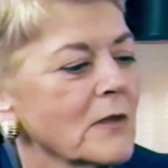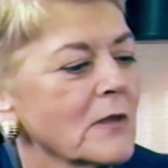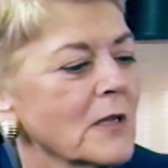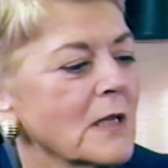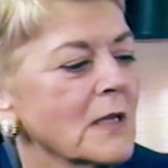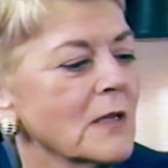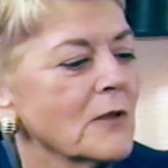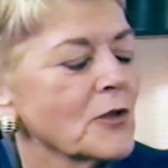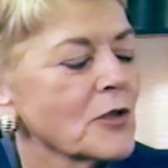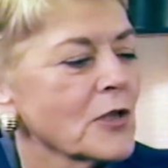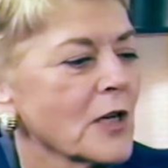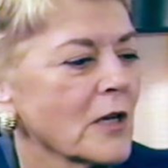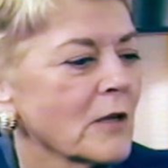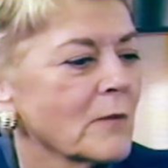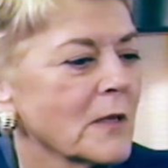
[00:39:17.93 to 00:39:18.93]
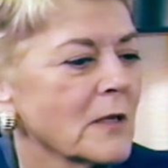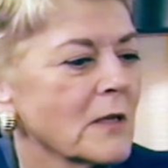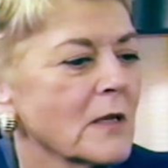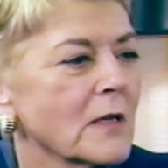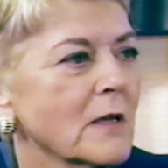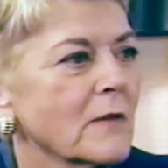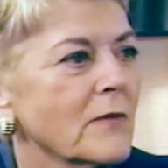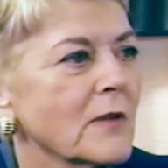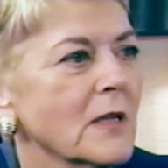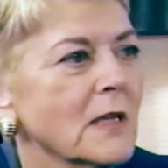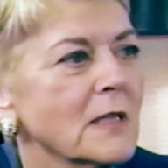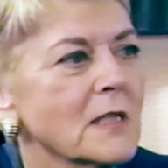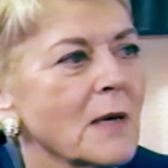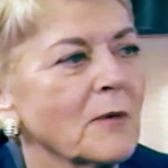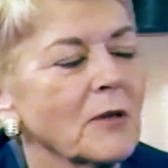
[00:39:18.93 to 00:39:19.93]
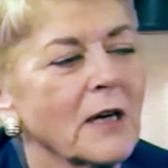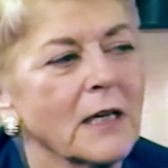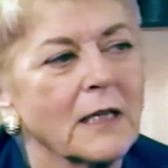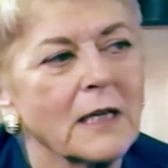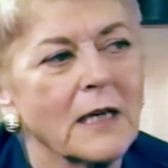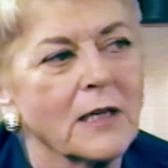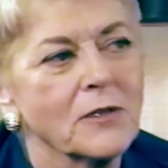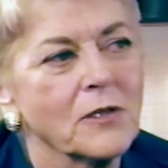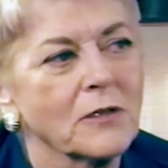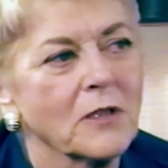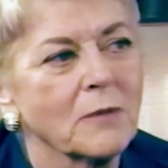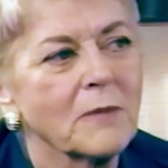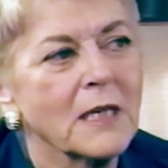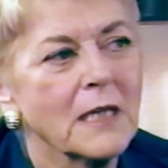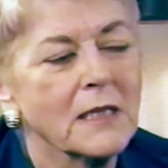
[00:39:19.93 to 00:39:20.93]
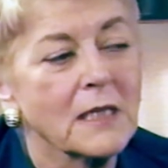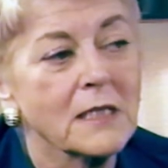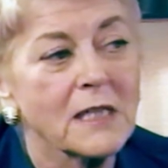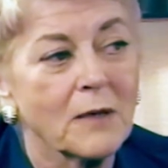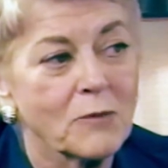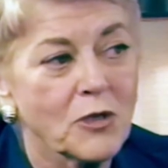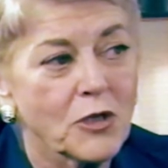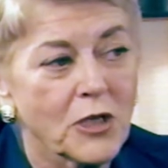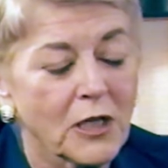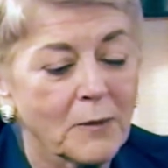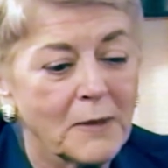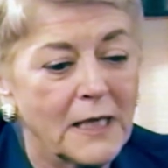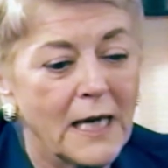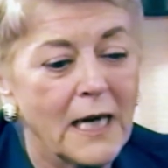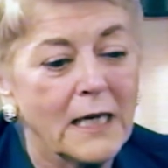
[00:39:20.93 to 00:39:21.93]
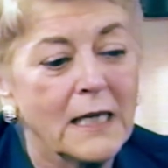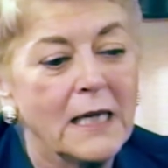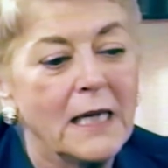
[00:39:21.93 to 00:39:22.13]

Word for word: the chairman of the Democratic National Committee at that time was Chuck Manette,